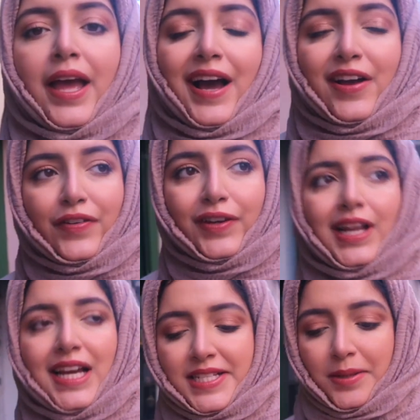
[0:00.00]
I feel
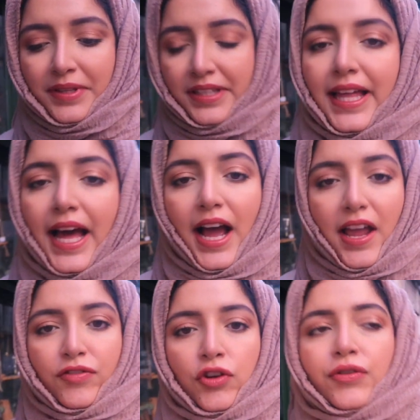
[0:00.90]
like something that
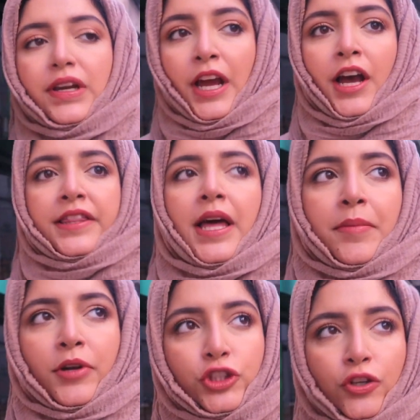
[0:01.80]
I've not really heard that
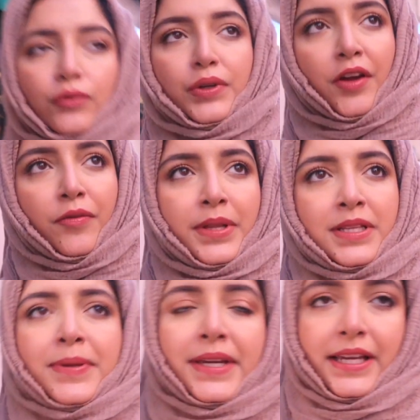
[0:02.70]
much of when I've been
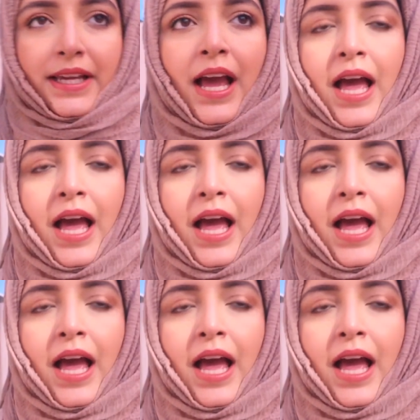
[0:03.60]
speaking